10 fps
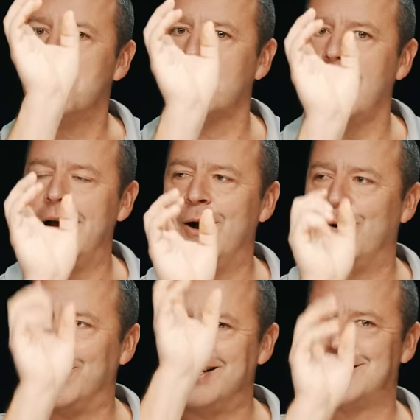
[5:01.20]

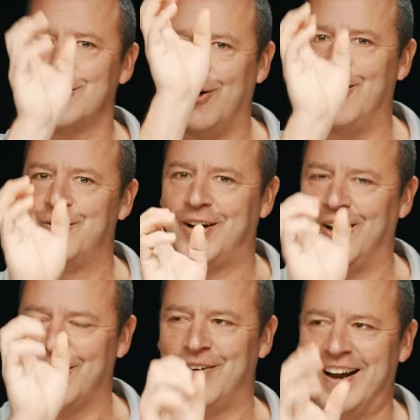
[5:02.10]
brownie sort of
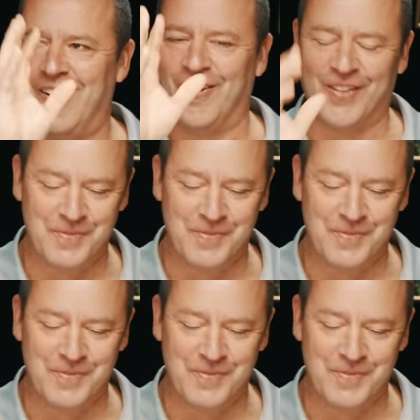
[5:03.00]
colouring on the